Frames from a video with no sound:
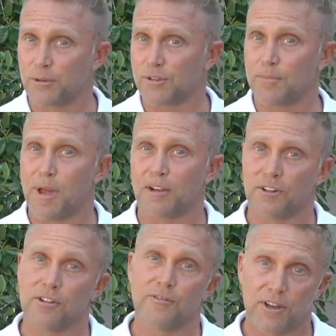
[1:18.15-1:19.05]
but there's a
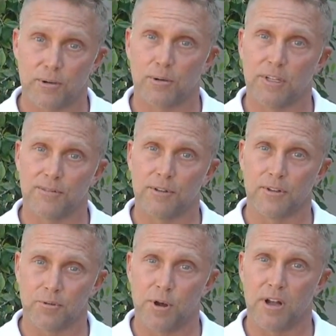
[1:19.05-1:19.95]
match on the federal
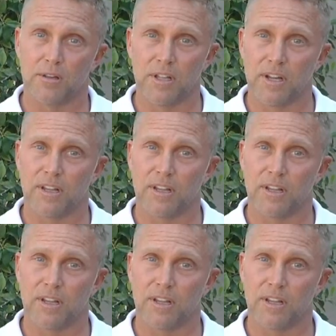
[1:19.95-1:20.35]
level as well.